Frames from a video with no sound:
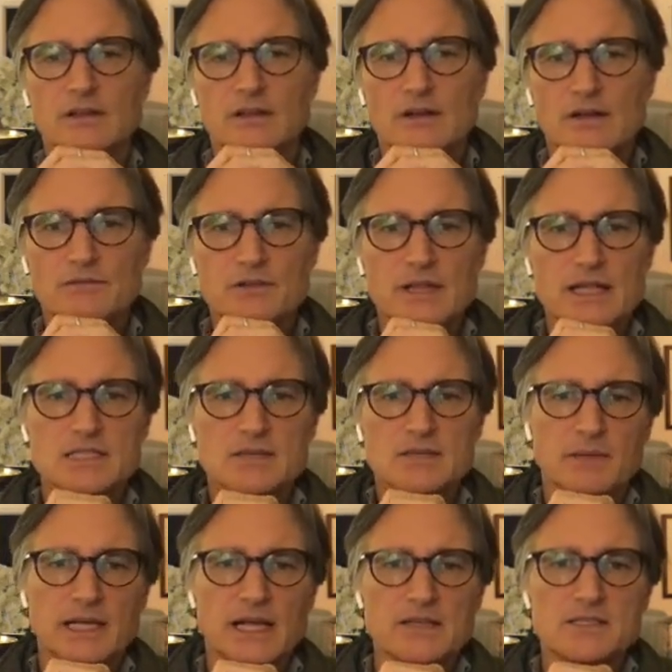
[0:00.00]
you know, after that,
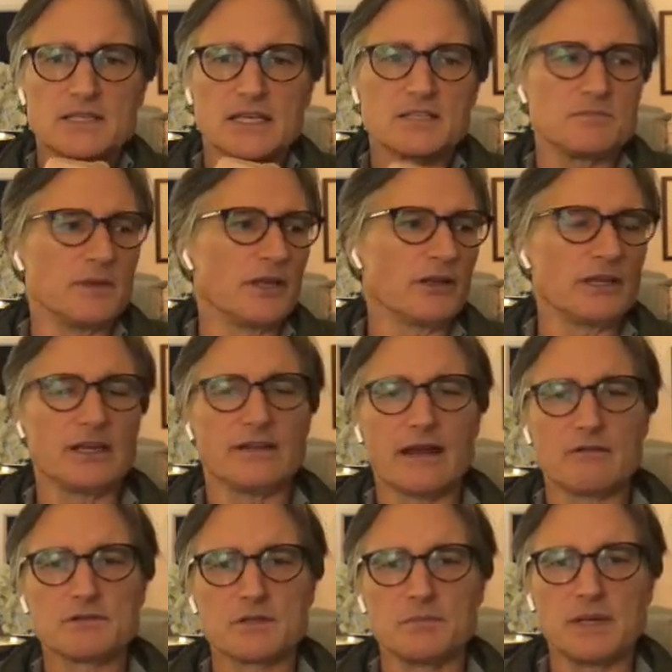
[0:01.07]
somebody got six million, and
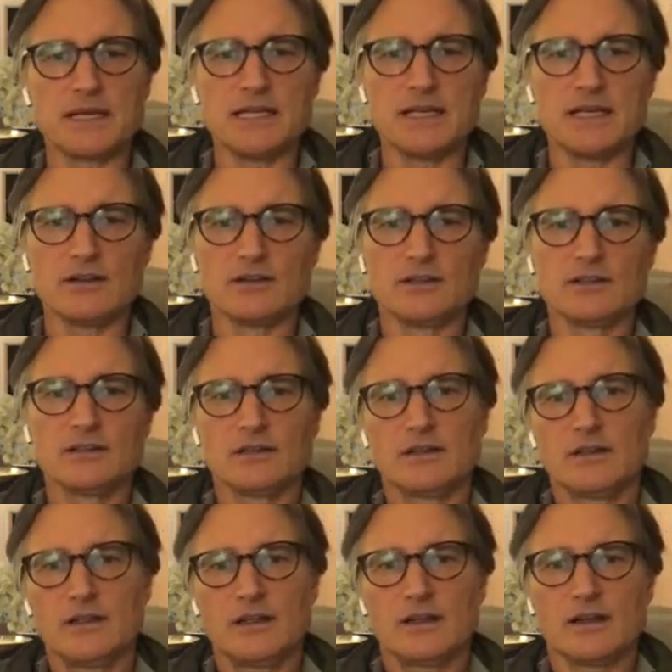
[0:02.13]
that was a big deal.
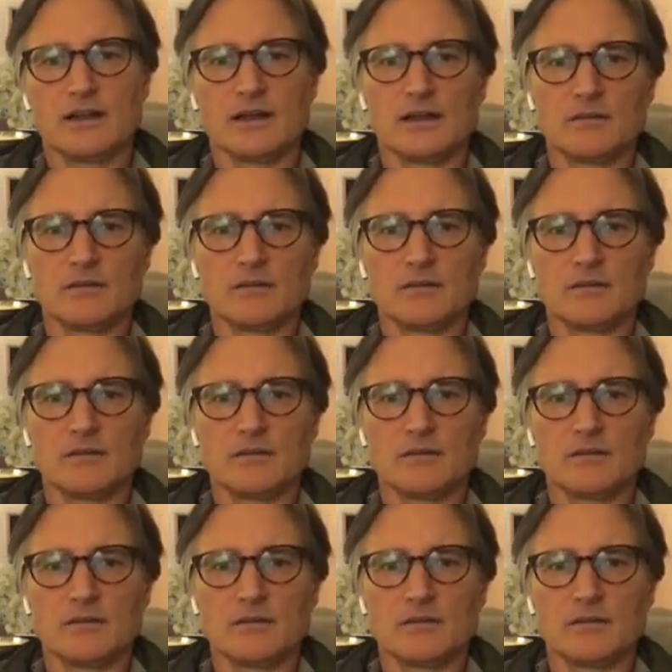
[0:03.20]
Wow.